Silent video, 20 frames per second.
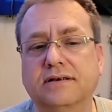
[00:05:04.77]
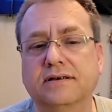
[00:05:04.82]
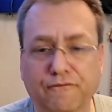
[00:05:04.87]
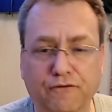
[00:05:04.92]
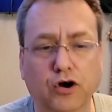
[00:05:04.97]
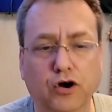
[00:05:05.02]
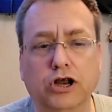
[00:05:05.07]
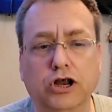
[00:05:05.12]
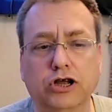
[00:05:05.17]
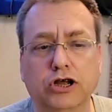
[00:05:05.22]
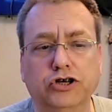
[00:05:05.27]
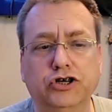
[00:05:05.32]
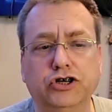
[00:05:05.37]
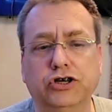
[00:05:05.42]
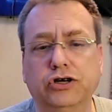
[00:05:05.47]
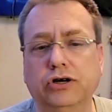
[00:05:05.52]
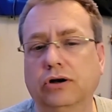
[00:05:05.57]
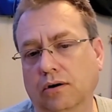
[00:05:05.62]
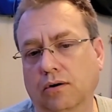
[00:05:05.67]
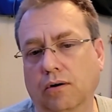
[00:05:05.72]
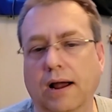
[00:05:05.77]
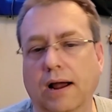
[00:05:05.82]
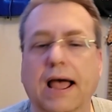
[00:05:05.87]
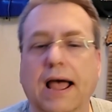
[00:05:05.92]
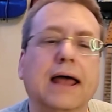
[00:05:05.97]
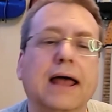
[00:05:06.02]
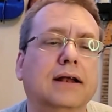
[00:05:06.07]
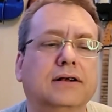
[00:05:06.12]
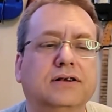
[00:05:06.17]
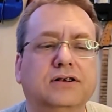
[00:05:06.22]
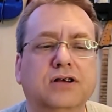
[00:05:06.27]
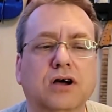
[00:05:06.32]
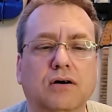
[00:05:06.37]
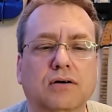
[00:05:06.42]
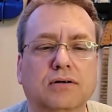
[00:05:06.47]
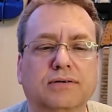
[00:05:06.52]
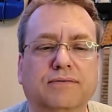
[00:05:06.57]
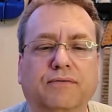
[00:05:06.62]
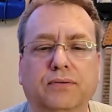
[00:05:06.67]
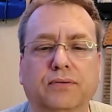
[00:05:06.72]
footage or
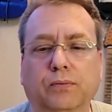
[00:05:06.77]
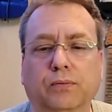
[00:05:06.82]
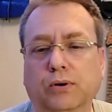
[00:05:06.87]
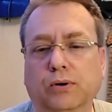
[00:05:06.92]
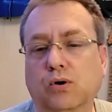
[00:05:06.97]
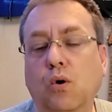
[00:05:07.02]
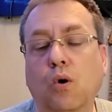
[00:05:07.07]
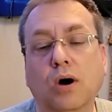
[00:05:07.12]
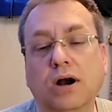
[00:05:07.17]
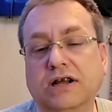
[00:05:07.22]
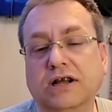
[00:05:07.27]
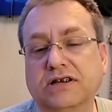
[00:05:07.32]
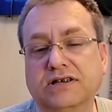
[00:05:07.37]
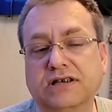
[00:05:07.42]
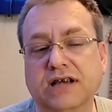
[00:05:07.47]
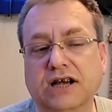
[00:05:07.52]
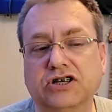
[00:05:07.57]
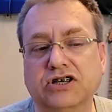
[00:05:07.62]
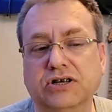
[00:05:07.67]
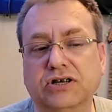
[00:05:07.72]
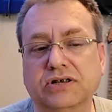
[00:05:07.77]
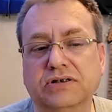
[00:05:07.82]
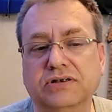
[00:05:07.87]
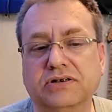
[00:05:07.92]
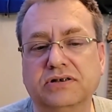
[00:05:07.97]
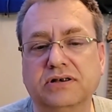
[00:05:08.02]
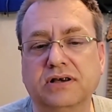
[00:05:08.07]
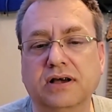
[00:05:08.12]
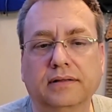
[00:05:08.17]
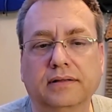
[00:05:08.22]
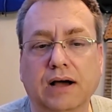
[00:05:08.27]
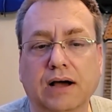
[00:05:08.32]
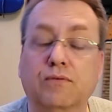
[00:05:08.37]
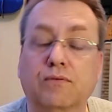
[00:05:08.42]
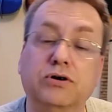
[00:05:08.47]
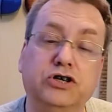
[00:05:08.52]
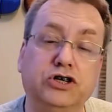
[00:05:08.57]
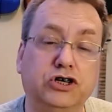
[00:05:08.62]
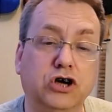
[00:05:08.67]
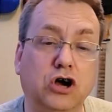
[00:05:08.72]
anecdotes from the recording sessions that
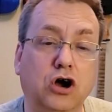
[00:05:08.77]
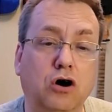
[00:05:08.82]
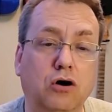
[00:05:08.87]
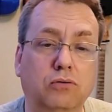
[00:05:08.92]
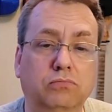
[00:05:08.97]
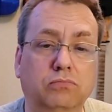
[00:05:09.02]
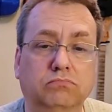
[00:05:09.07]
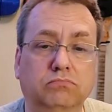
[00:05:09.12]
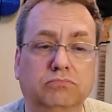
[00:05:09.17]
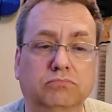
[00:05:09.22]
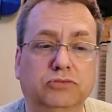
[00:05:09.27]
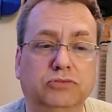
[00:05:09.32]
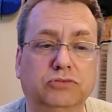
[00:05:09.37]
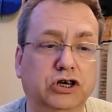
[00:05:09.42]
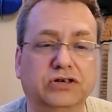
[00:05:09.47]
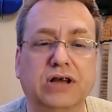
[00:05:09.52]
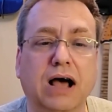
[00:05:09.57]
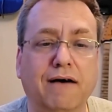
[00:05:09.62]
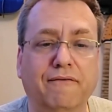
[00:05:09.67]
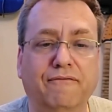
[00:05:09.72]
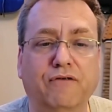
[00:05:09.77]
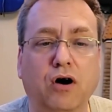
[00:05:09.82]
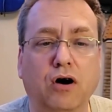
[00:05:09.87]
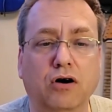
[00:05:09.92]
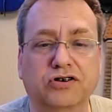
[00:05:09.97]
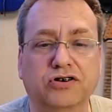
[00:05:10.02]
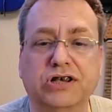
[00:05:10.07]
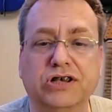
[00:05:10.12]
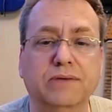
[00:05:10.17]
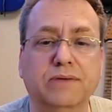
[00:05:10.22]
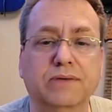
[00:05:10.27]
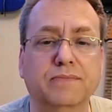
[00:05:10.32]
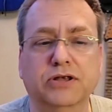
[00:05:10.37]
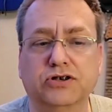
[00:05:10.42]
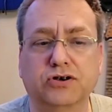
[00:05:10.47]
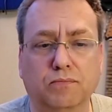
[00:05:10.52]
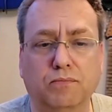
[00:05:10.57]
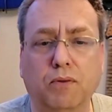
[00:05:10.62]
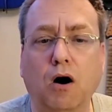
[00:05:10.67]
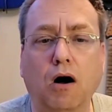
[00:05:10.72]
would show just how far Simmons
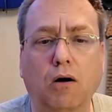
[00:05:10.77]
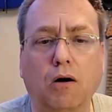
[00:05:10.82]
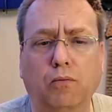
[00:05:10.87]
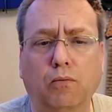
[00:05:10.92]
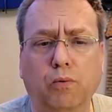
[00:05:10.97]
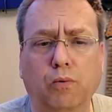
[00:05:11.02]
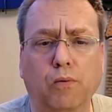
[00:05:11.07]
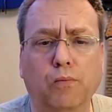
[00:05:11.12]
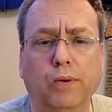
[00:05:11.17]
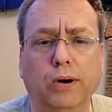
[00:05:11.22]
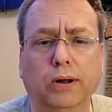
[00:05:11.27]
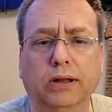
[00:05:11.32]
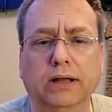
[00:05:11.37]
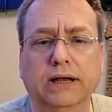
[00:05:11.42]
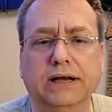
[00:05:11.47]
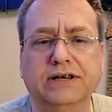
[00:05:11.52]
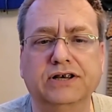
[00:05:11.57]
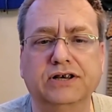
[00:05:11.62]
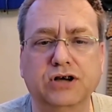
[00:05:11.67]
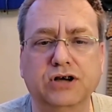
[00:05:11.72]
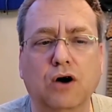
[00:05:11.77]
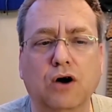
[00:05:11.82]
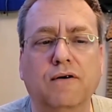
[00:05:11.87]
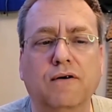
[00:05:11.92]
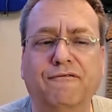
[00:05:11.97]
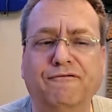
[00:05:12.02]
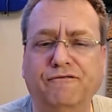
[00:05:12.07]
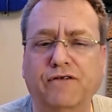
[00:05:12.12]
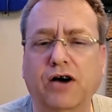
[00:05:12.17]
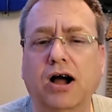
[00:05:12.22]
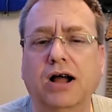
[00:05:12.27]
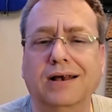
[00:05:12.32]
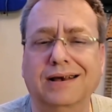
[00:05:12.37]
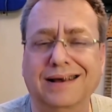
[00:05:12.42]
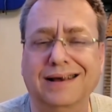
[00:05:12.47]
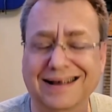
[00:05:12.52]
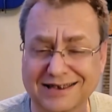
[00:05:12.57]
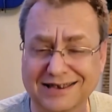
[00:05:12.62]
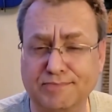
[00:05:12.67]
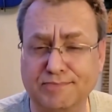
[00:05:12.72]
or Paul were willing to go to find
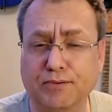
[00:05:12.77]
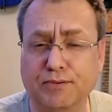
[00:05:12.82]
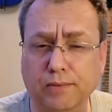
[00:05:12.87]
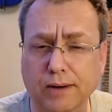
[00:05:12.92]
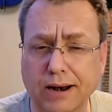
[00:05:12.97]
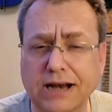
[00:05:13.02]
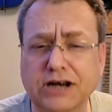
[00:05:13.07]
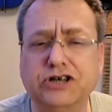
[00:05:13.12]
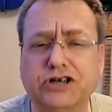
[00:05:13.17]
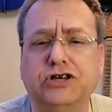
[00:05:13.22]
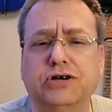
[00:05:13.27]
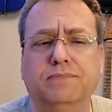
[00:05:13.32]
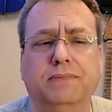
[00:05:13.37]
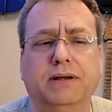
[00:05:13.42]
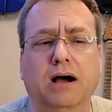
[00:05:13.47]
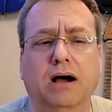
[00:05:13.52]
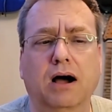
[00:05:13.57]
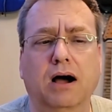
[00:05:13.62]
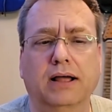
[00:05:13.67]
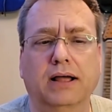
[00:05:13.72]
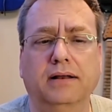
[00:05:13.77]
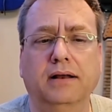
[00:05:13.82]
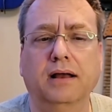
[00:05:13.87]
inspiration behind